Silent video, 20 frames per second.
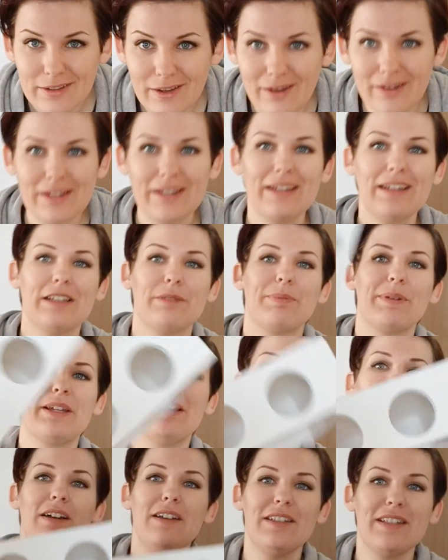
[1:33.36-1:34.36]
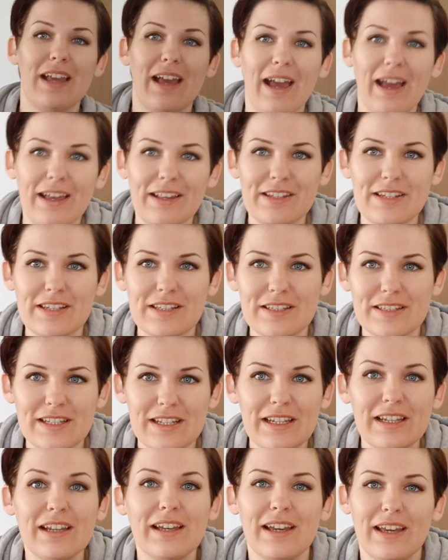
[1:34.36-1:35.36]
got it is because, as you can see,
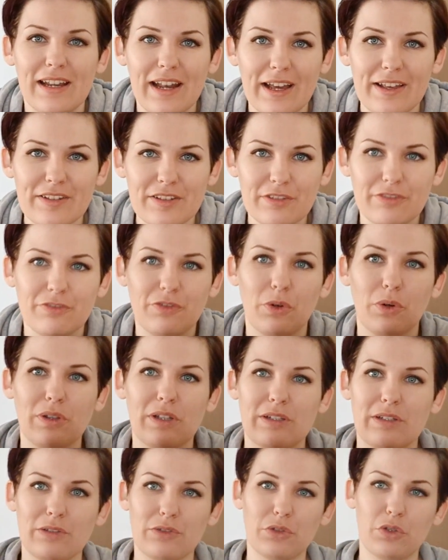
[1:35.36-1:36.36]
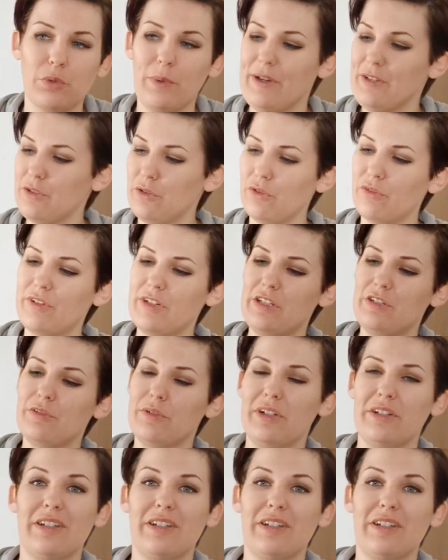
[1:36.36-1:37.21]
it has the 4 little doorways already drilled